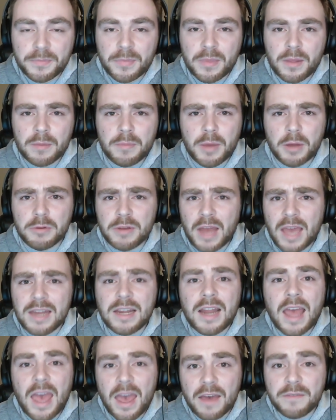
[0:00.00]
about
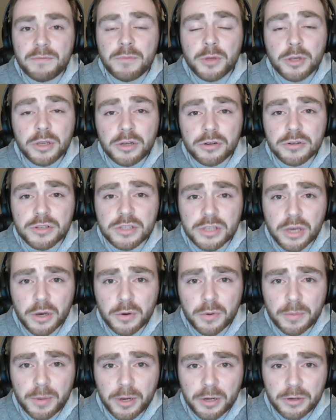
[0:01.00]
$9.5 million or
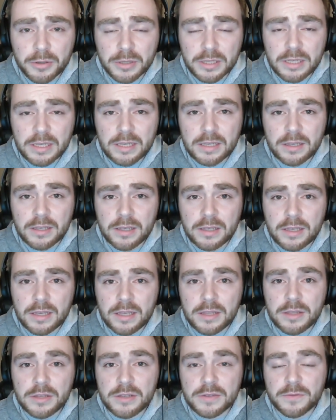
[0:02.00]
so, apparently,
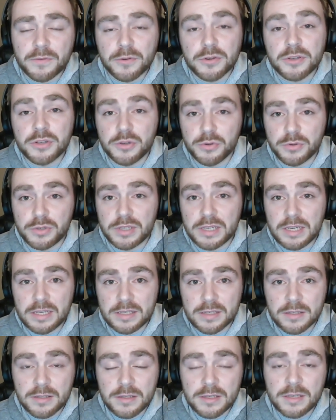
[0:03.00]
in these first two
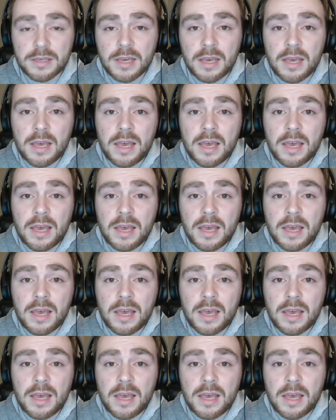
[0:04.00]
seasons,